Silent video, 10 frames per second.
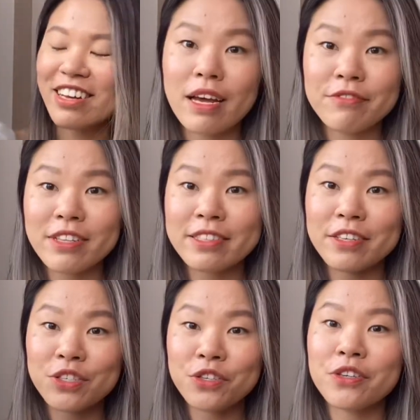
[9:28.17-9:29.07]
I feel like
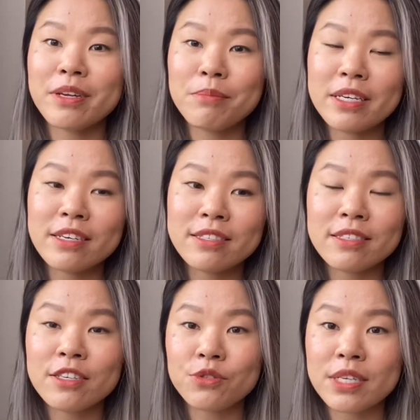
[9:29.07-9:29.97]
this skirt can be
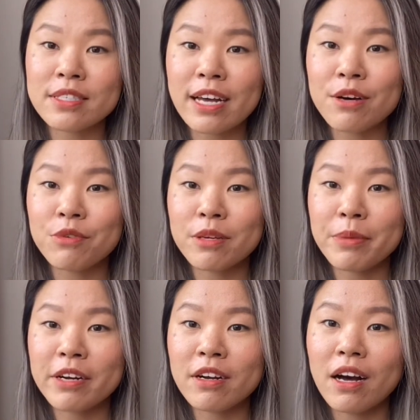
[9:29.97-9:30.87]
easily dressed down with a
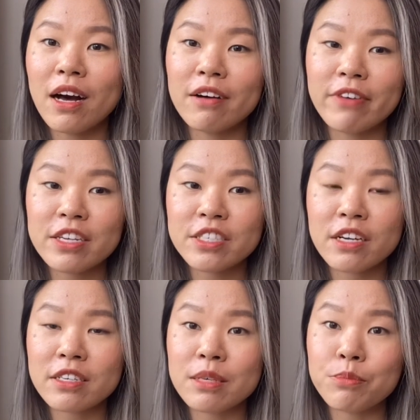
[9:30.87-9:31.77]
pair of
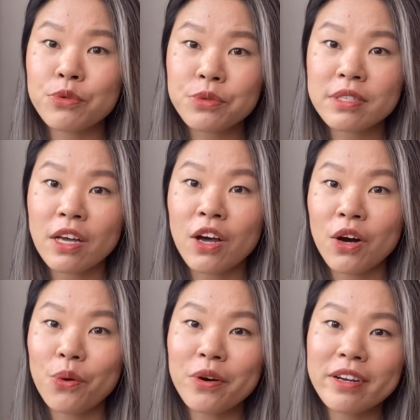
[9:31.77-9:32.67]
chunky boots,
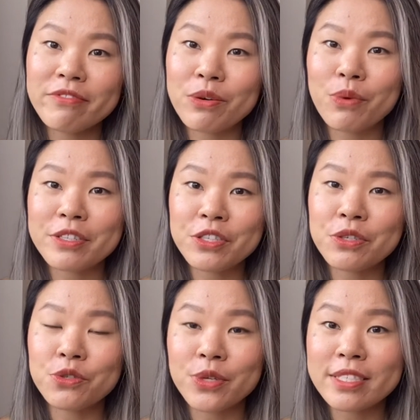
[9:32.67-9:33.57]
or if you want
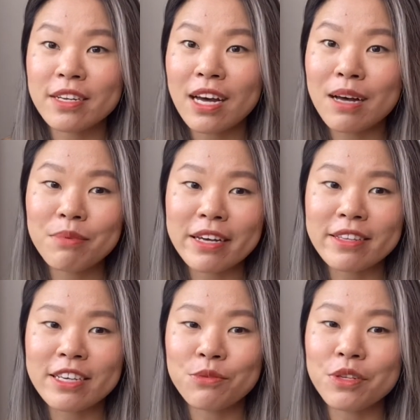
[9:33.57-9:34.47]
to dress it up, I
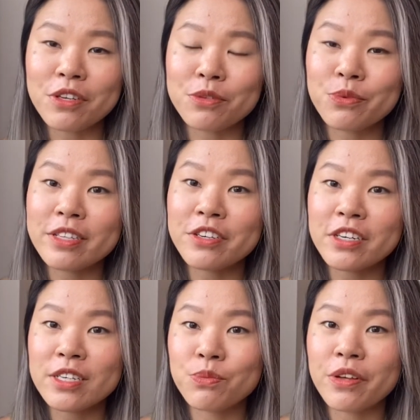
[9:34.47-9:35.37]
think it will look really
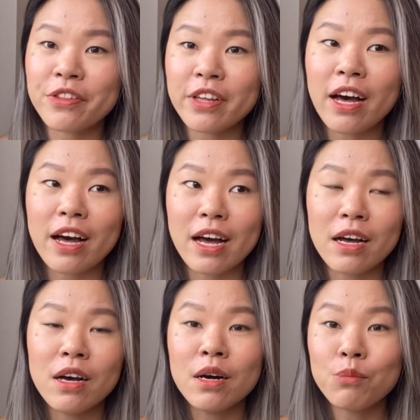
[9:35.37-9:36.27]
good with a
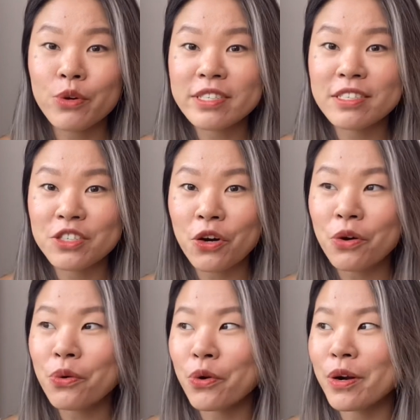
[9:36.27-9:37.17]
pointy
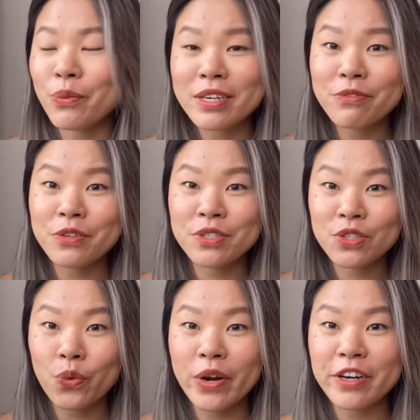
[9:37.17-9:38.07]
toe or one of those
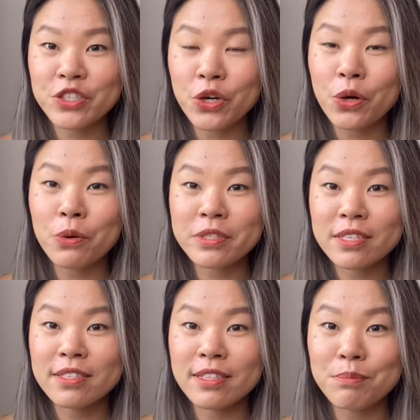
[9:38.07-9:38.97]
square-toed
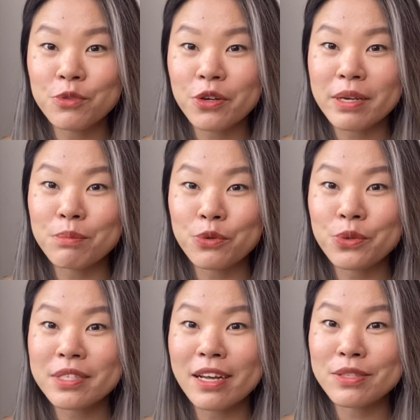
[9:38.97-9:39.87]
slim looking
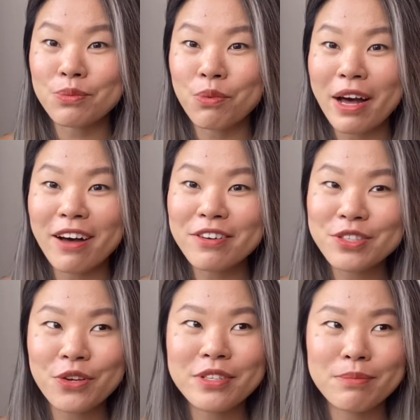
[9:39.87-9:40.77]
boots as well.
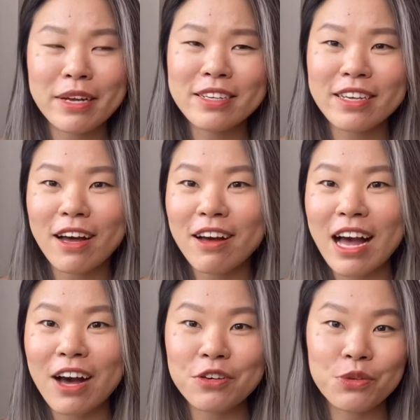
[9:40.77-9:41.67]
So so depending on
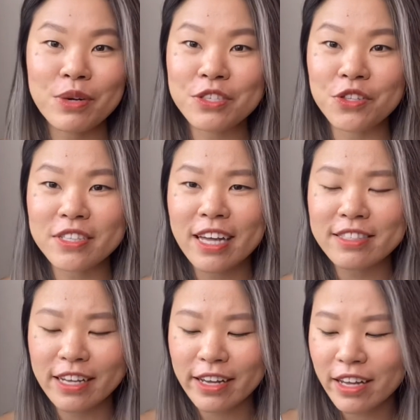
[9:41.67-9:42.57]
how you want to look
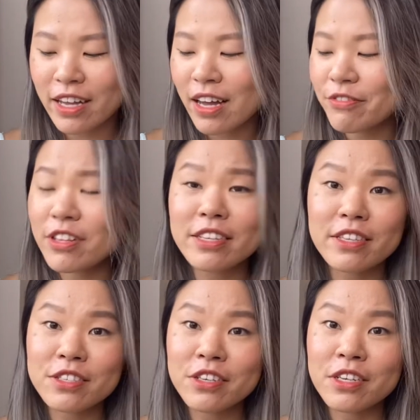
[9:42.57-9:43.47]
that day, I feel like
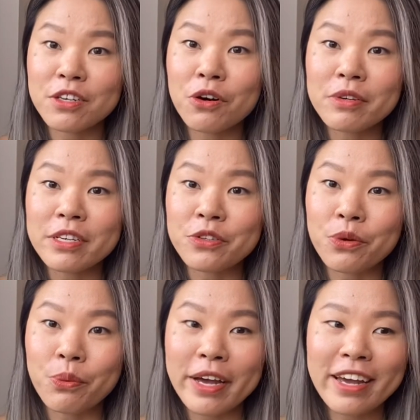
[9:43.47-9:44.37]
this could go
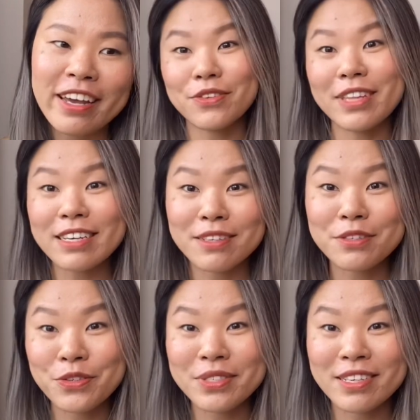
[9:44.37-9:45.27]
either way. So that
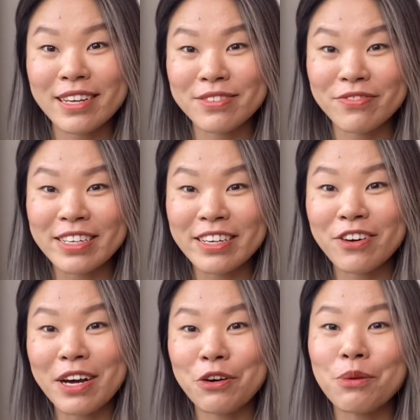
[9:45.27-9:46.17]
concludes today's
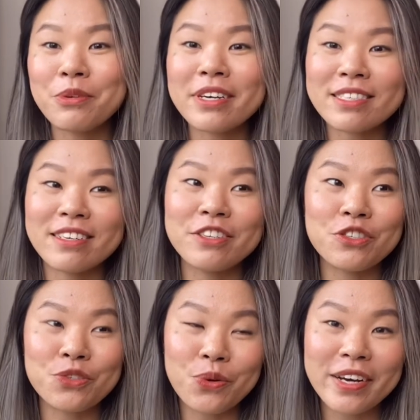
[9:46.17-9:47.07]
video. I hope you guys
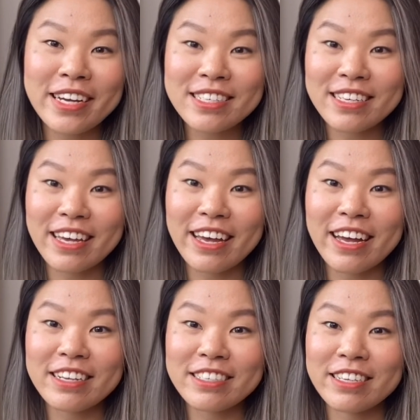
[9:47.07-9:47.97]
enjoyed,
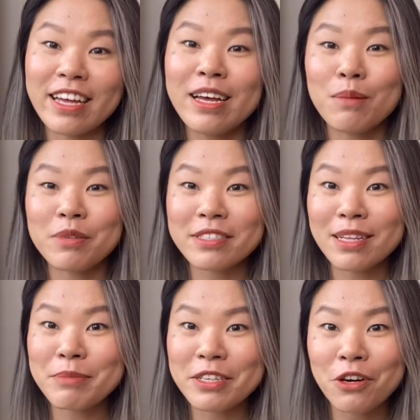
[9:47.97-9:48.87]
and please
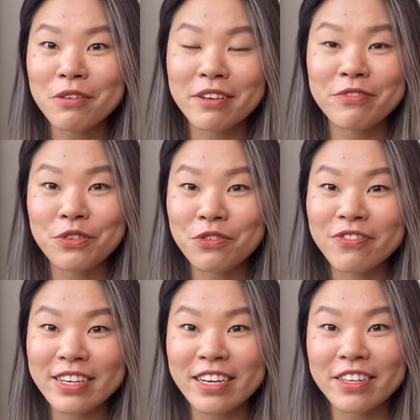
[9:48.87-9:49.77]
let me know if you
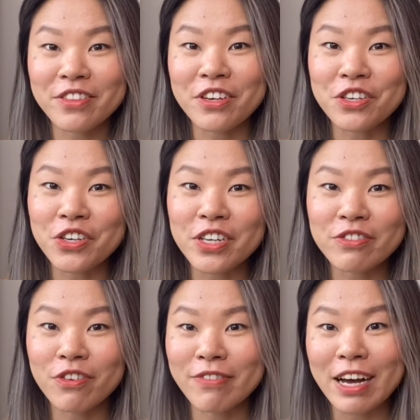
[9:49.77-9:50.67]
find anything good
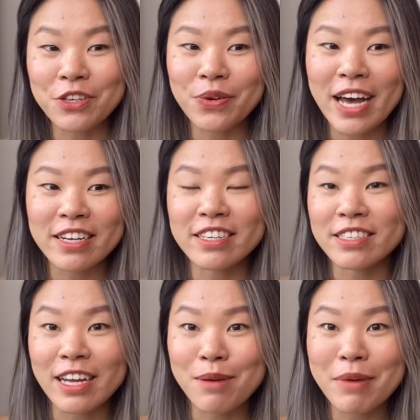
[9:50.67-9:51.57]
for value at
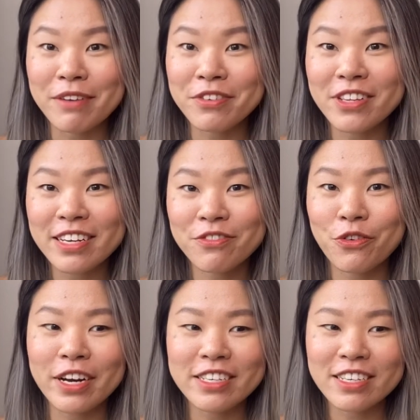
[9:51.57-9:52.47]
H&M. I feel like
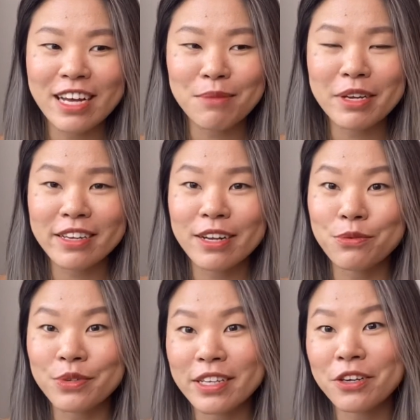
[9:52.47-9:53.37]
for H&M it
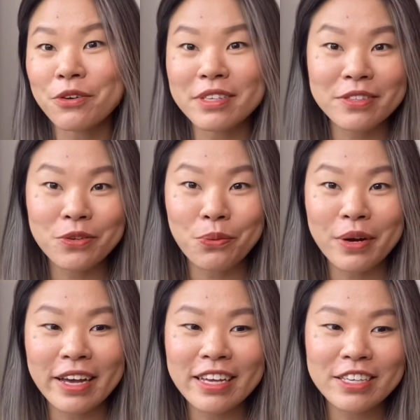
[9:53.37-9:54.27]
can really go either
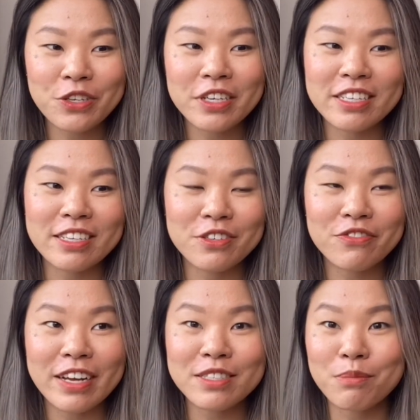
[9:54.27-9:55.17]
way. You could either
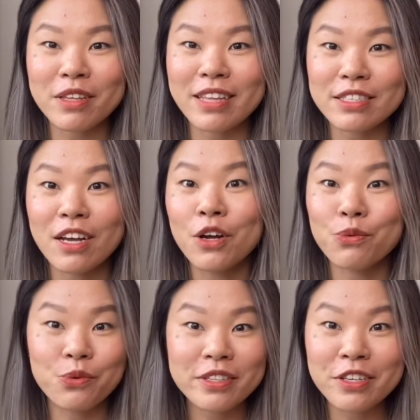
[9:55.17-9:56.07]
find something that's
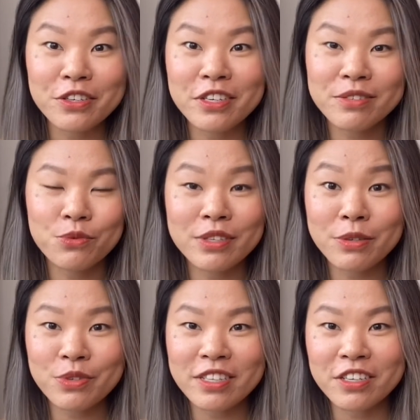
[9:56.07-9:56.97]
really good,
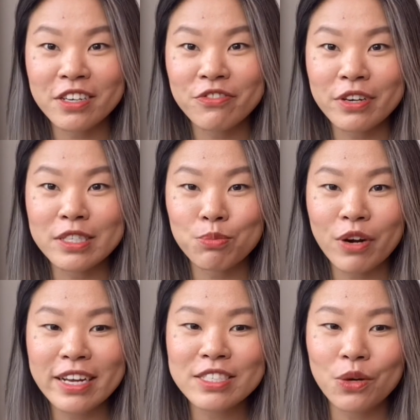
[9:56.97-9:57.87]
really good for its
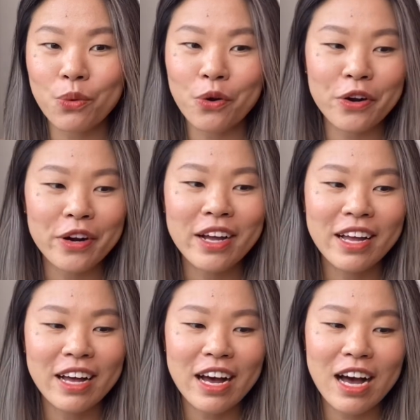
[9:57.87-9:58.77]
price, or
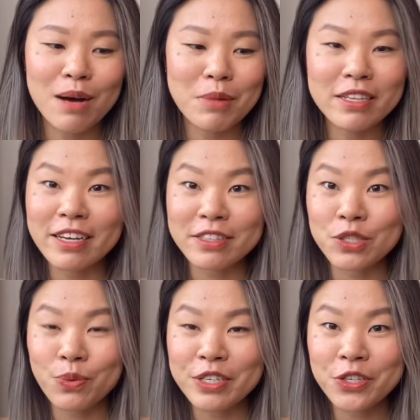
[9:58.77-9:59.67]
like the
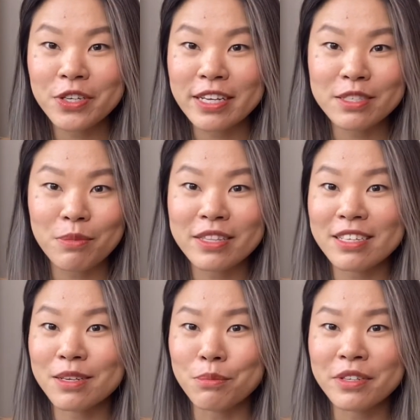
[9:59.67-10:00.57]
sweatshirt, like something
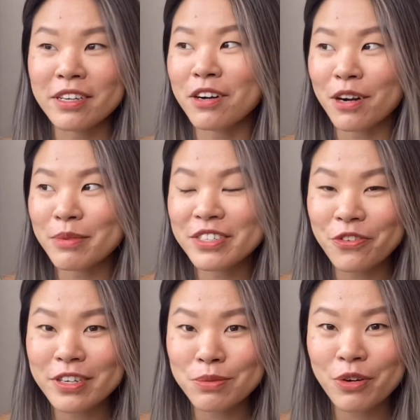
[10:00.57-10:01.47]
that's complete garbage
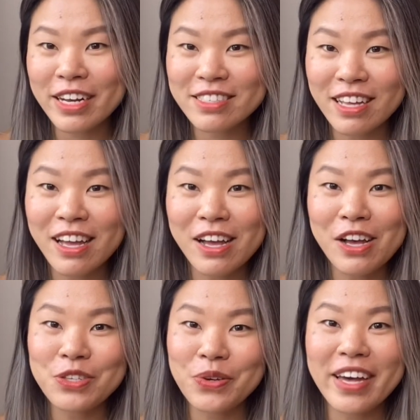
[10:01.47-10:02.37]
for its price.
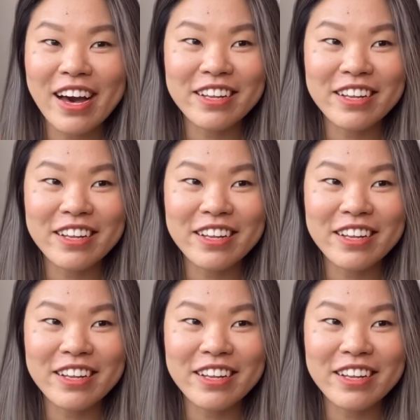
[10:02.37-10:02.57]
So yeah, I